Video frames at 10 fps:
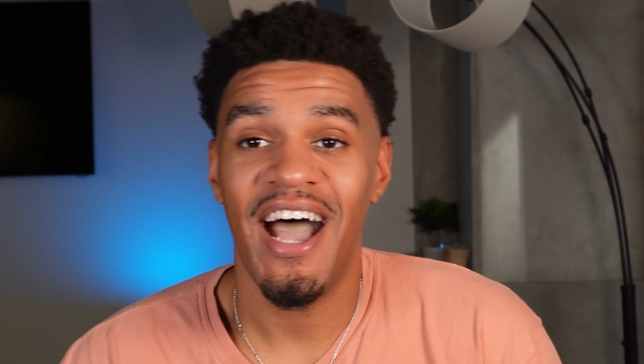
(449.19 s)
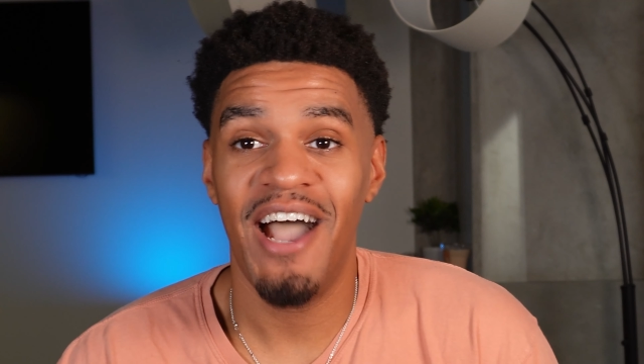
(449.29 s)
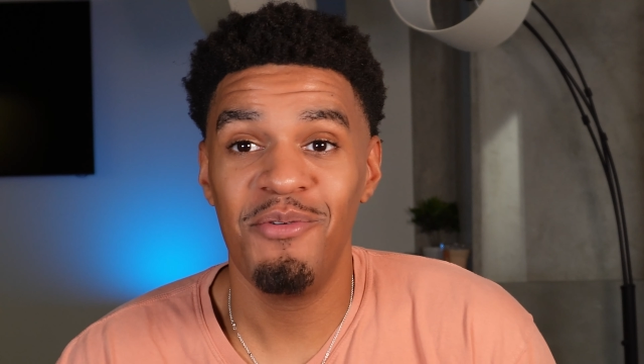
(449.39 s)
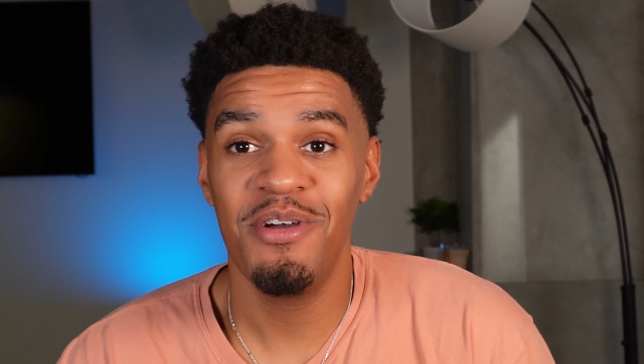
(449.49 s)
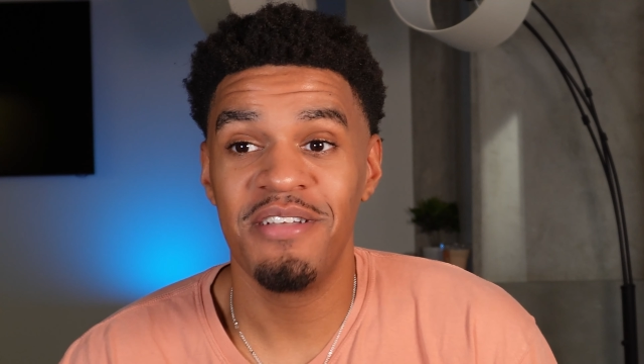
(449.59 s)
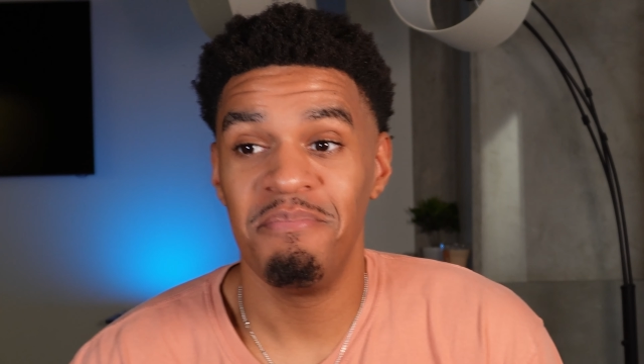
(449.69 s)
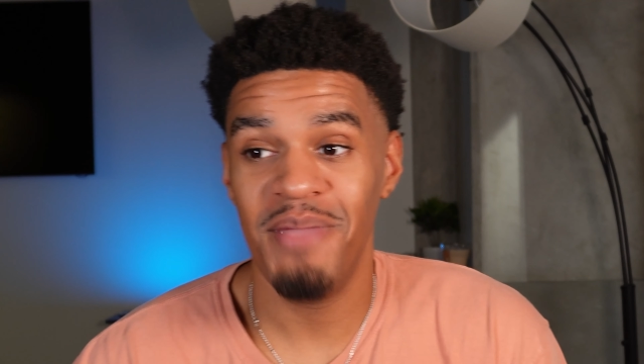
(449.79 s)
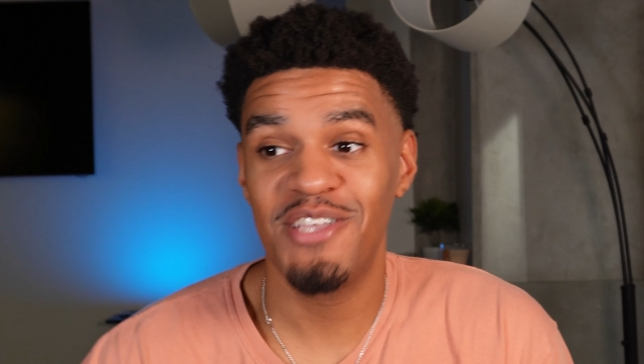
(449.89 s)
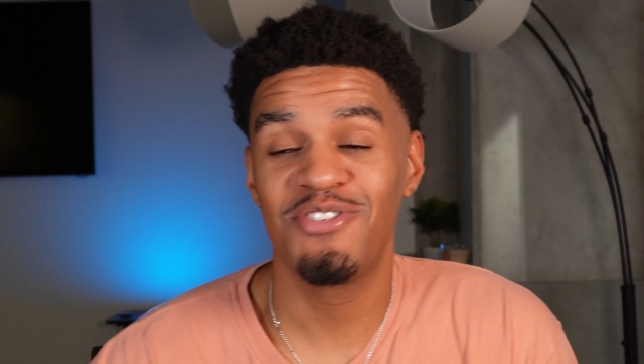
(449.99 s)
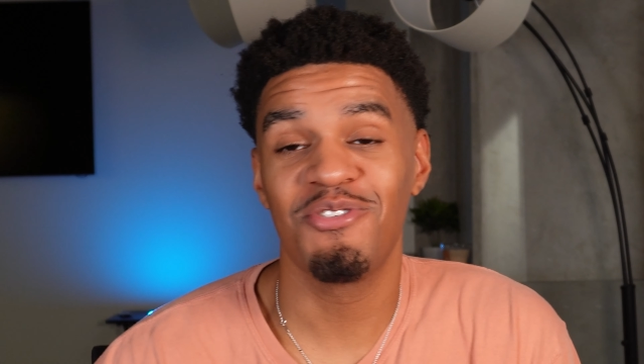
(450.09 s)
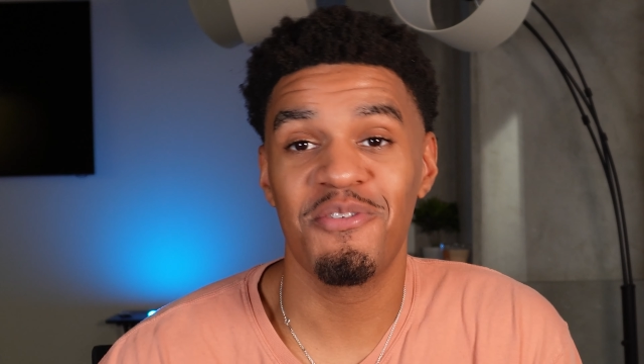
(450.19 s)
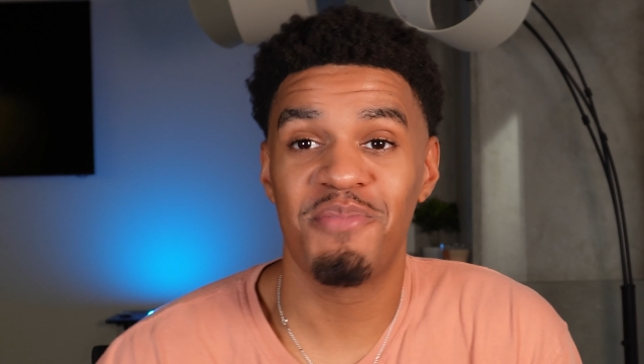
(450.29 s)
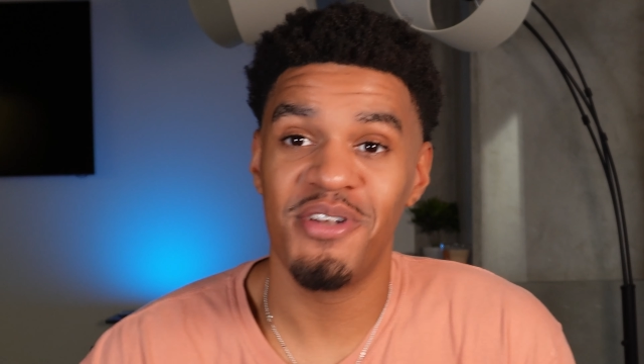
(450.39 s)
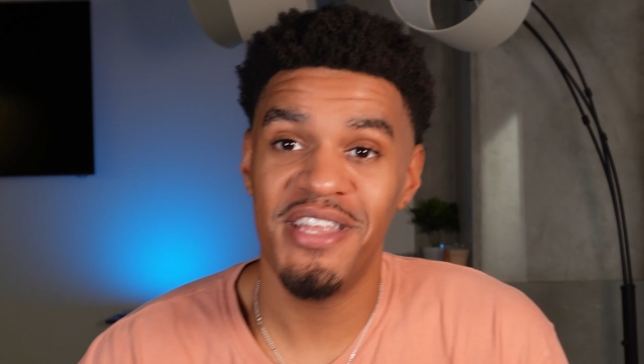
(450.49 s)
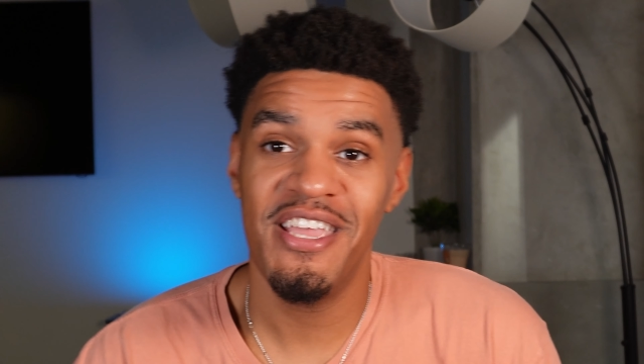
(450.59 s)
I would make sure the
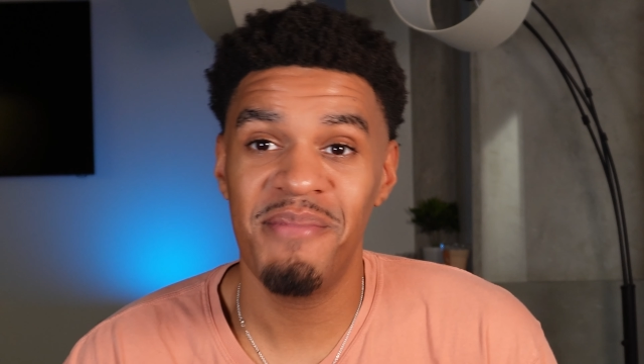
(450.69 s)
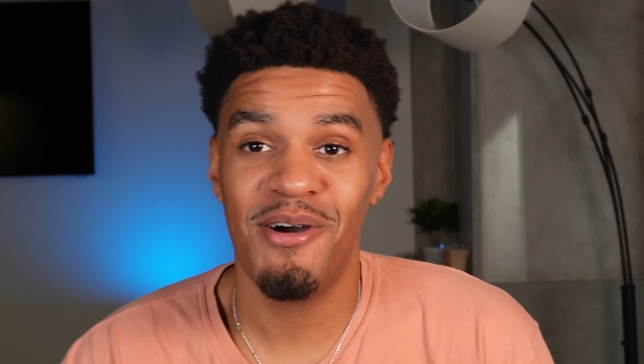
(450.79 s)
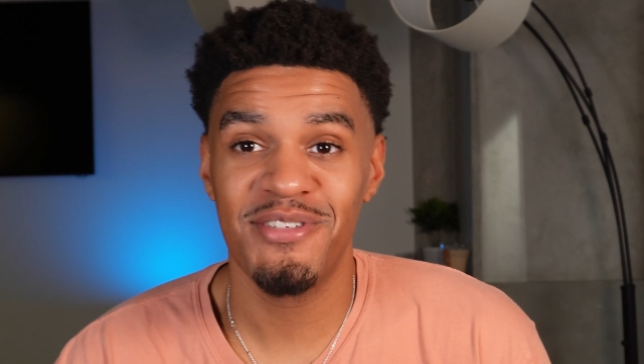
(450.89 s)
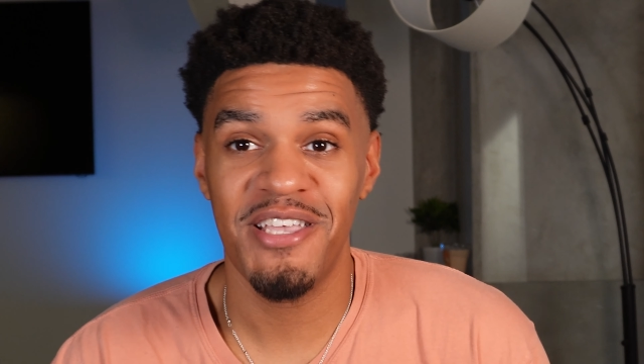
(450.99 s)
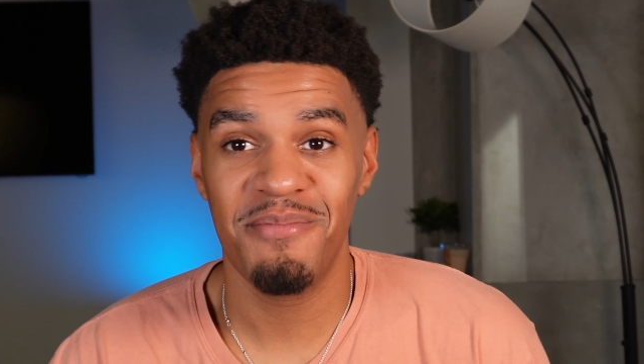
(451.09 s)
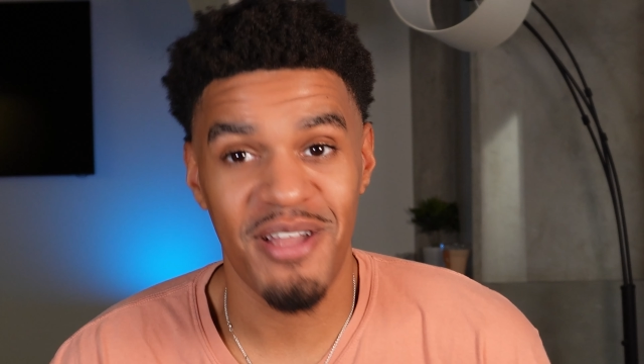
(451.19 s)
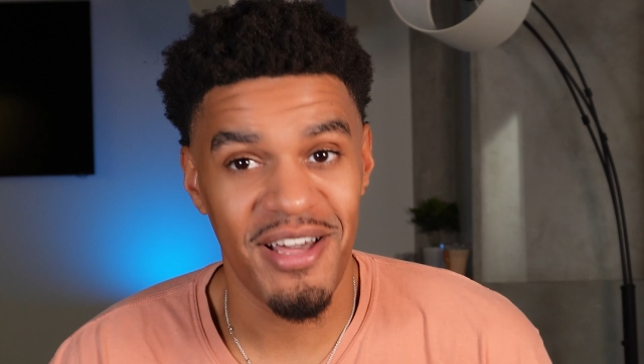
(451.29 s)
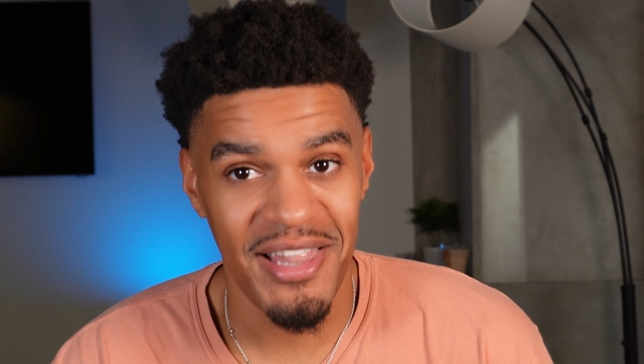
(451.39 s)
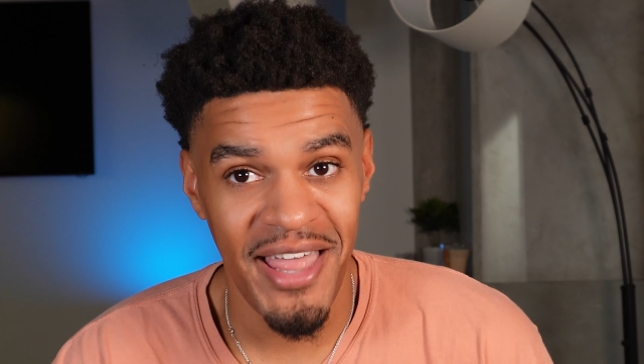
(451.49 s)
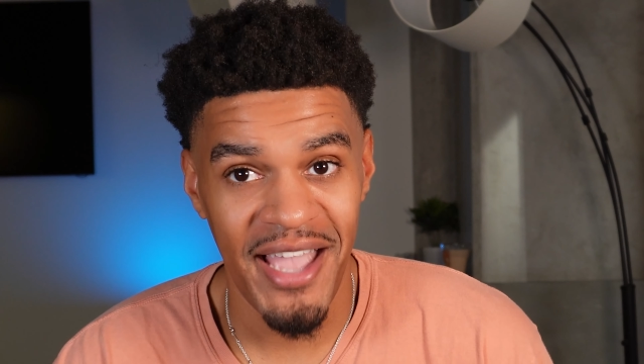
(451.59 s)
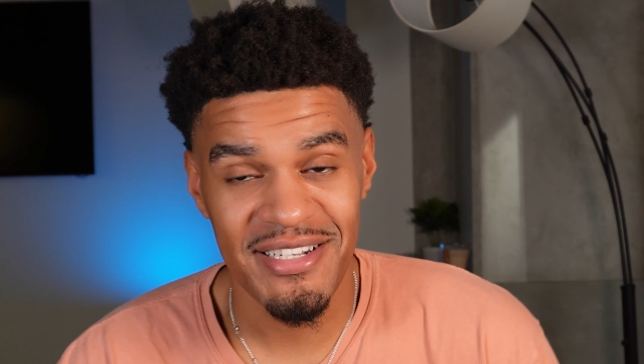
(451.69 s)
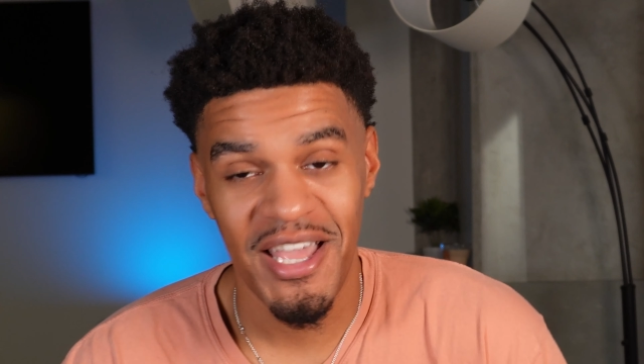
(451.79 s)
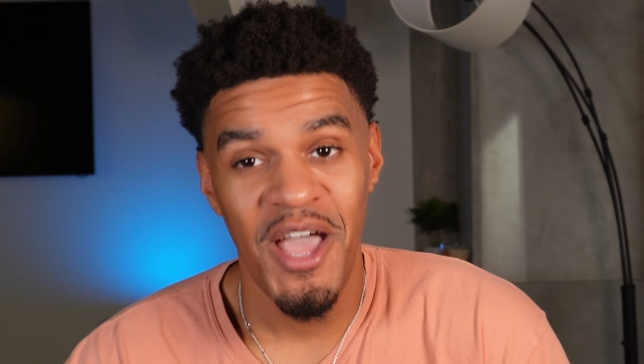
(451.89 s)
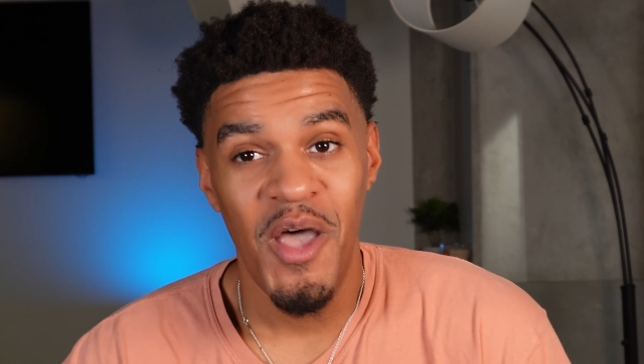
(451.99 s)
per diem I was able to collect,